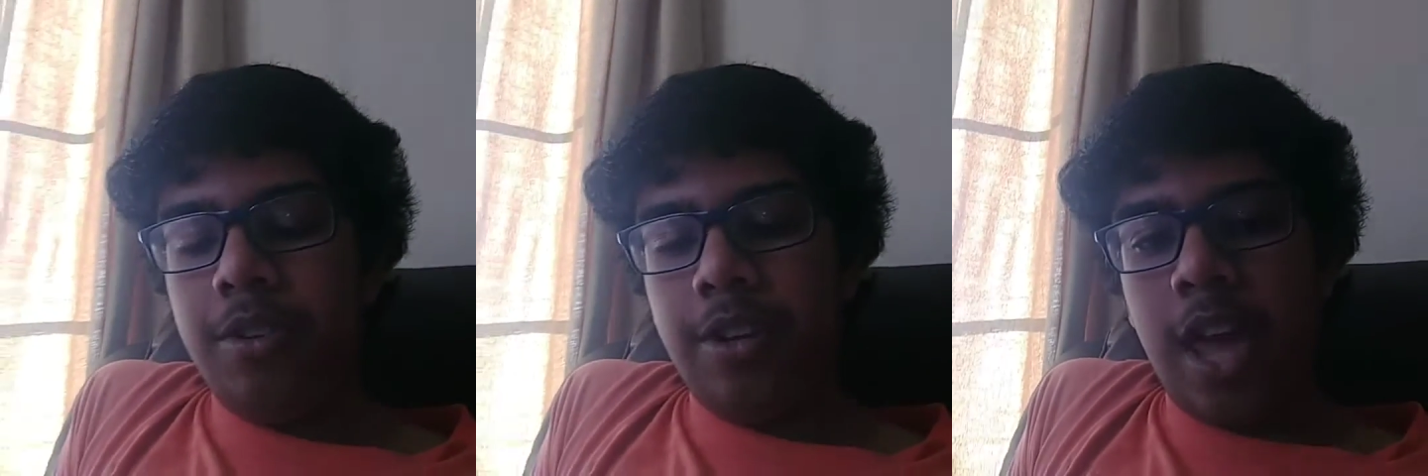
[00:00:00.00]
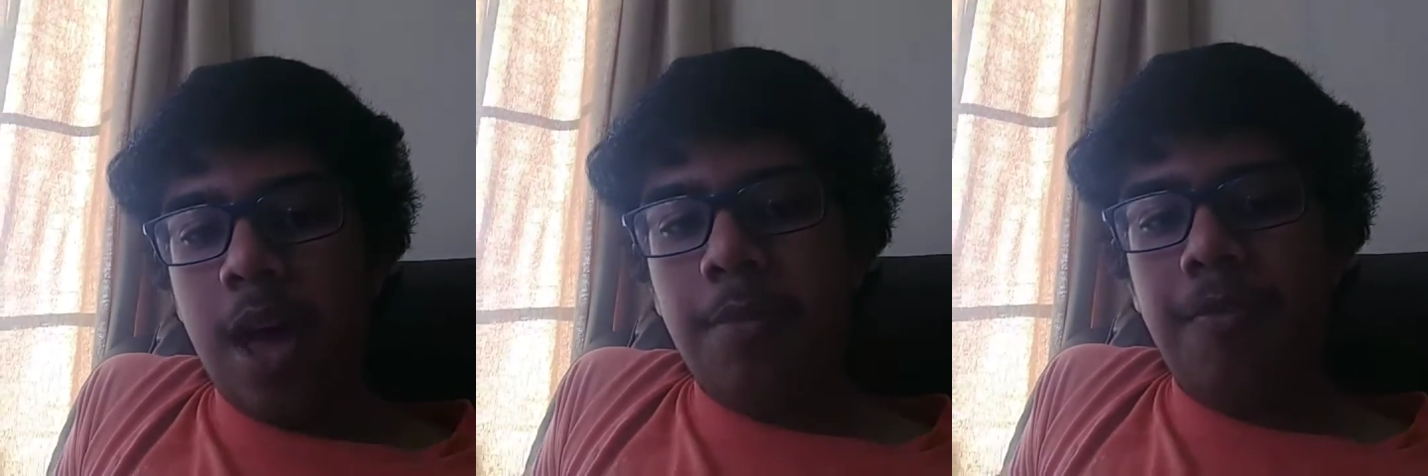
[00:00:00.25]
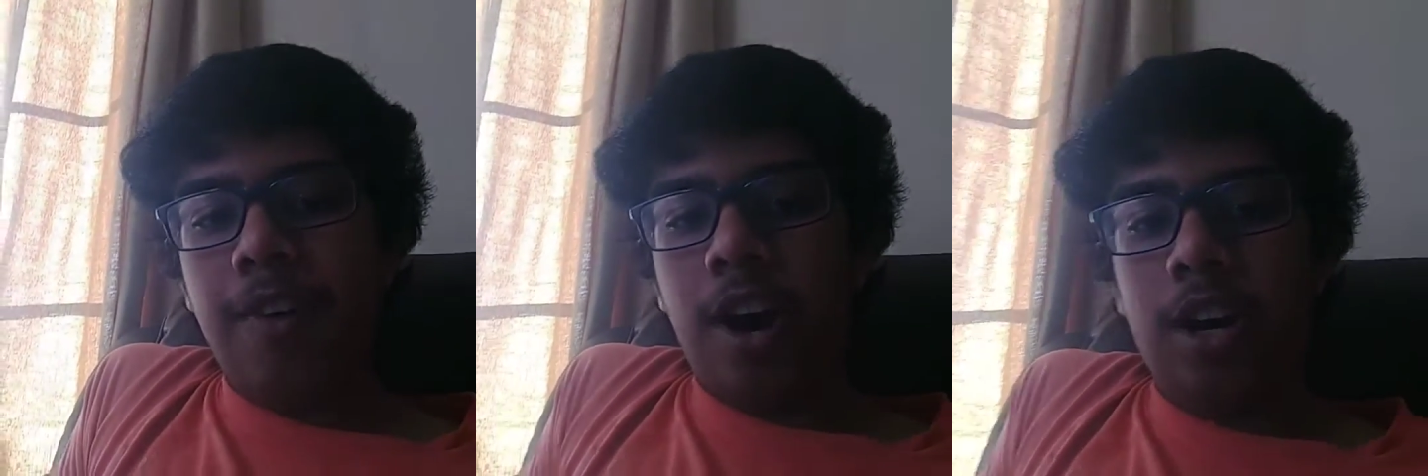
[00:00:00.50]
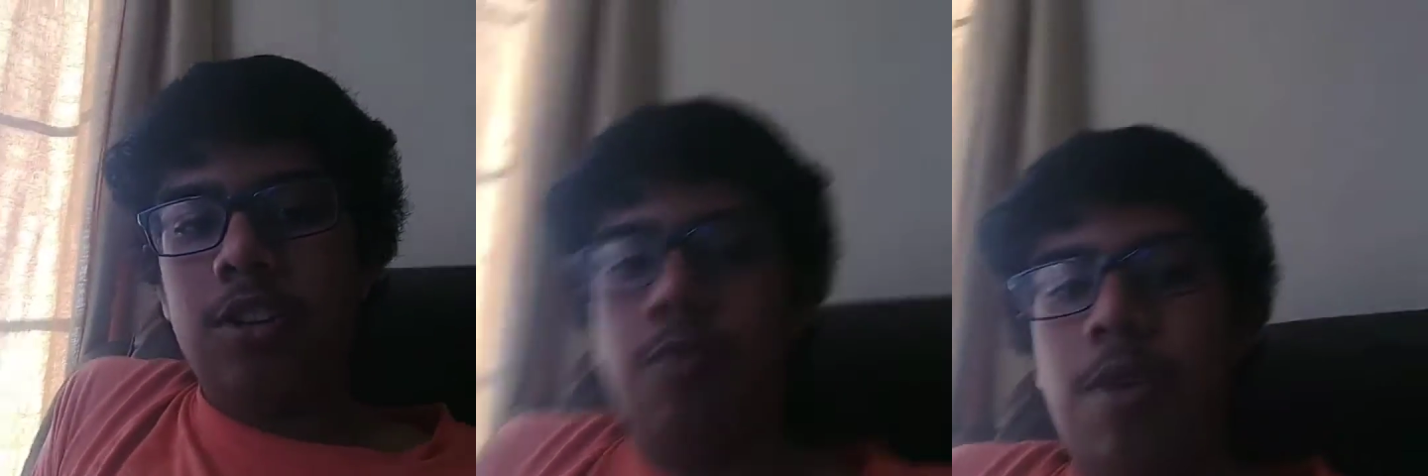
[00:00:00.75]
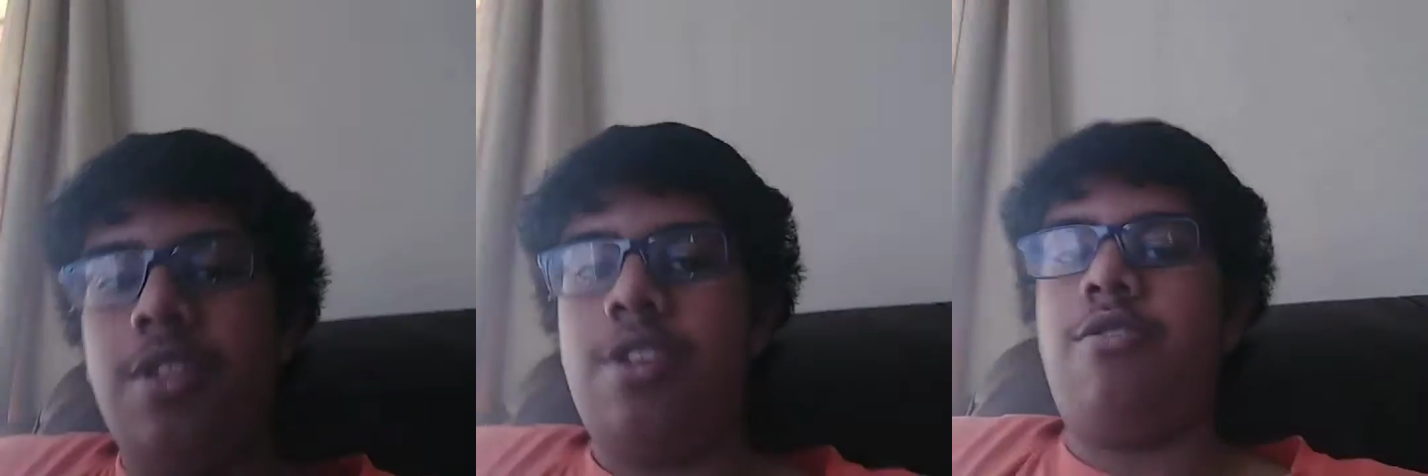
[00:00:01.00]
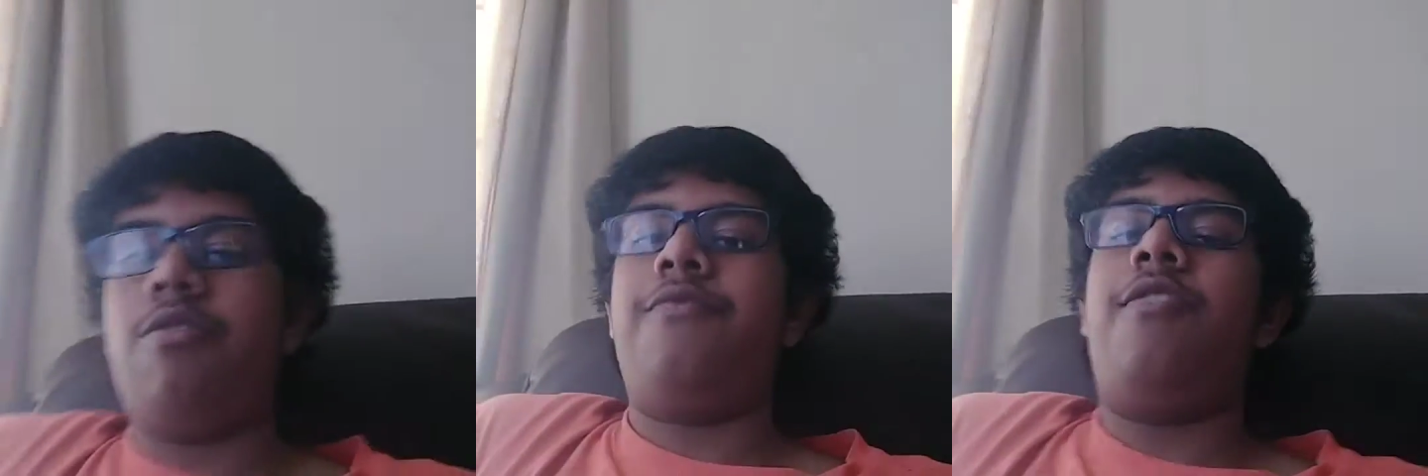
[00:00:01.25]
to camouflage within
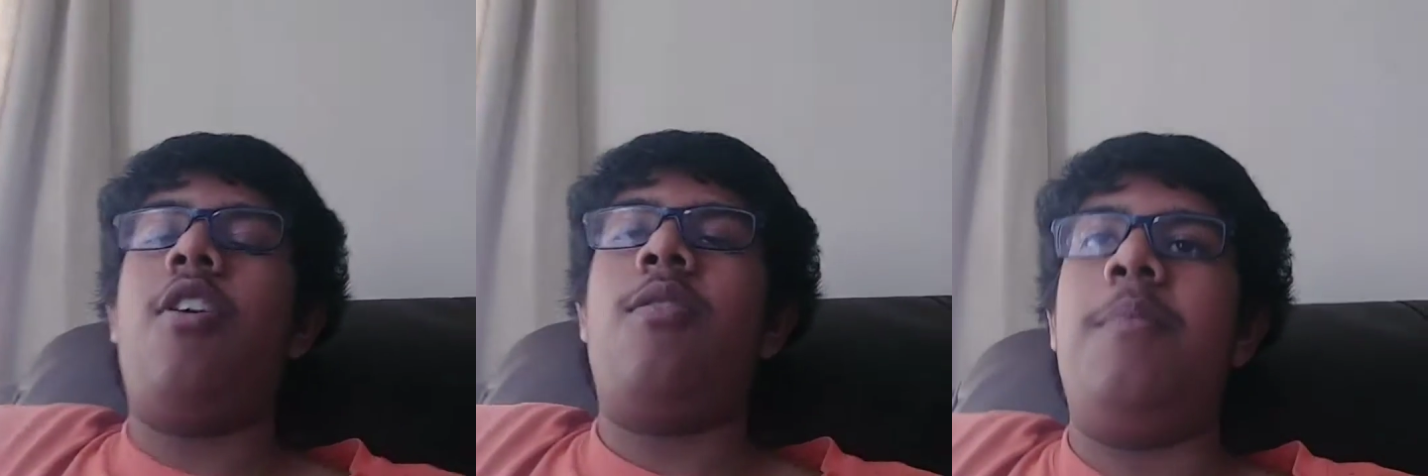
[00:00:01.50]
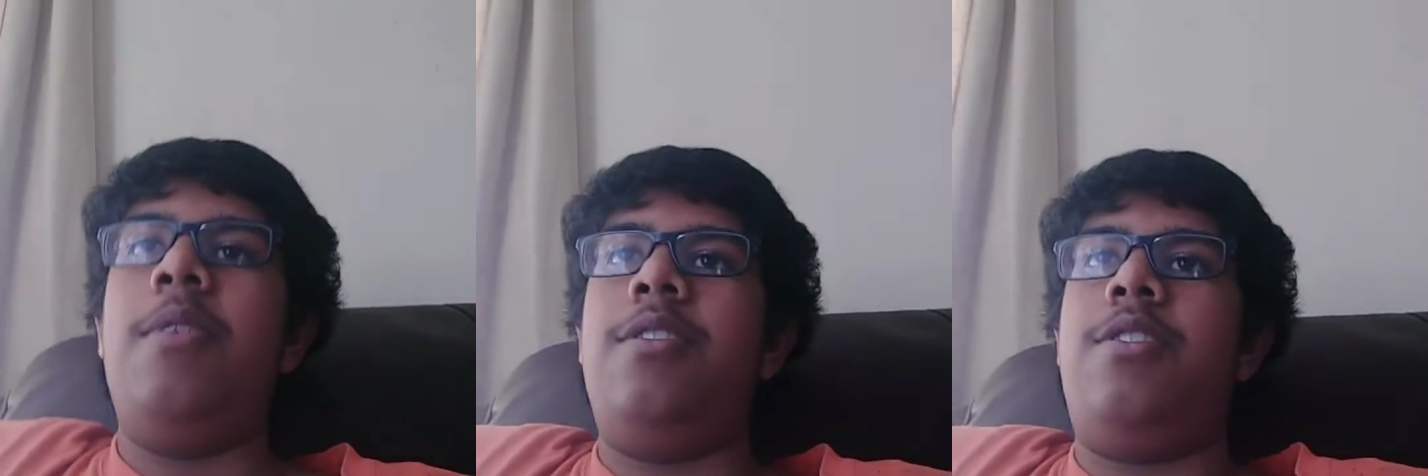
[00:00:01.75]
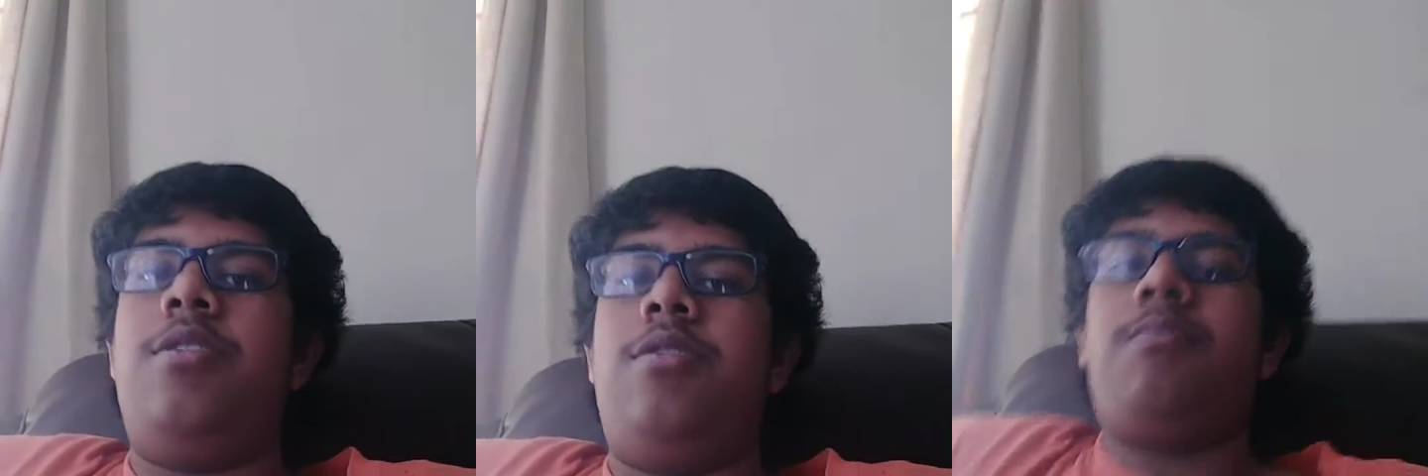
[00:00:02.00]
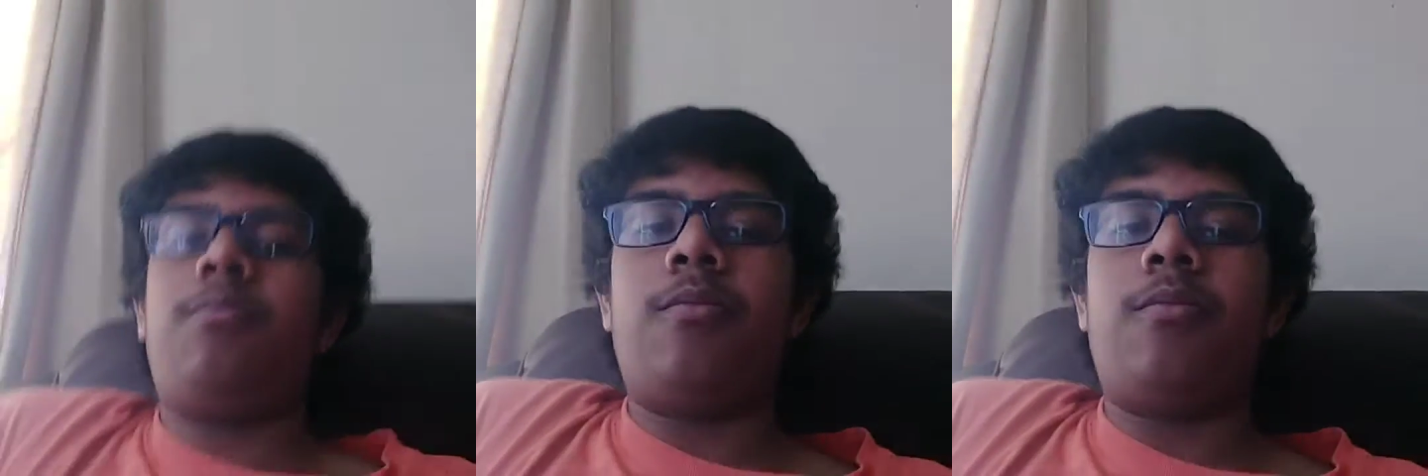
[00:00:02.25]
your environment.